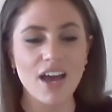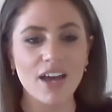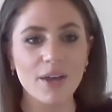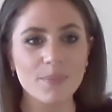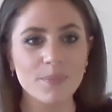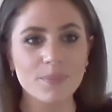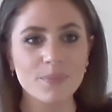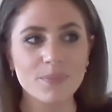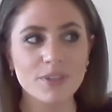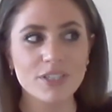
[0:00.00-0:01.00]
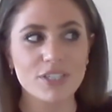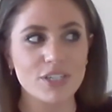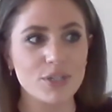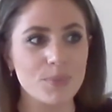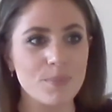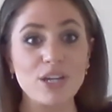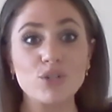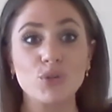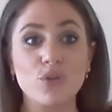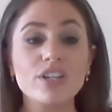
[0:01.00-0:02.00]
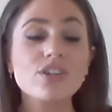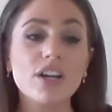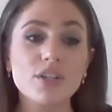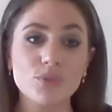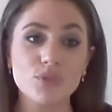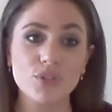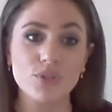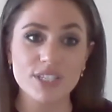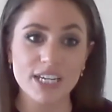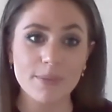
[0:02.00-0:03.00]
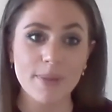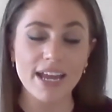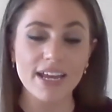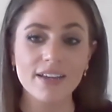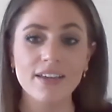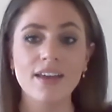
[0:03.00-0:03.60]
to make sure you're entitled to your sick pay.